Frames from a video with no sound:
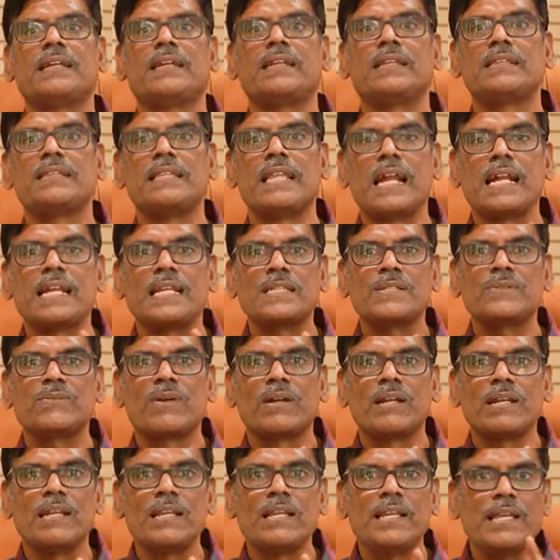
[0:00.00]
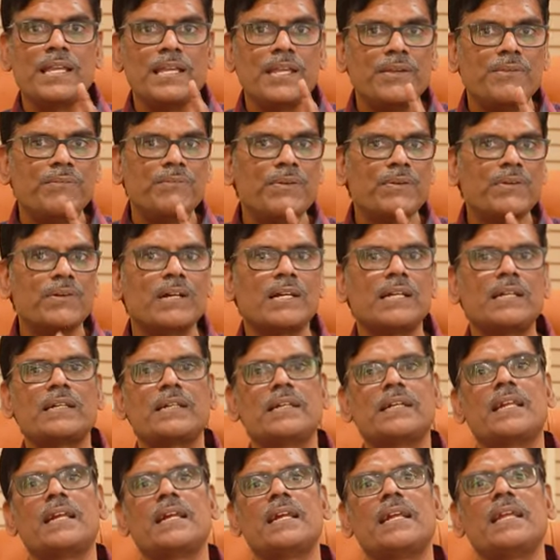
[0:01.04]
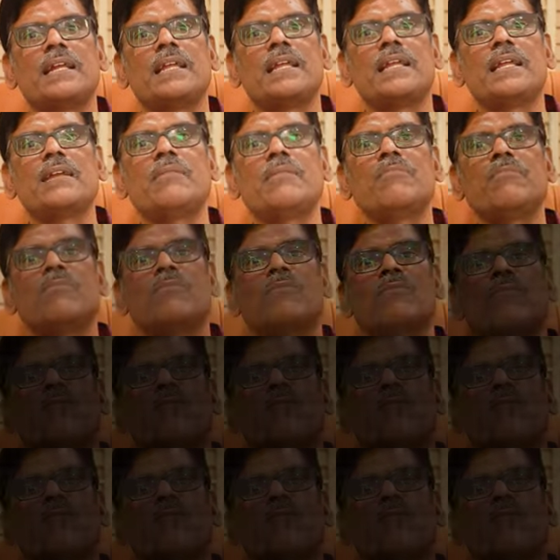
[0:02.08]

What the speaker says: And that is only if you are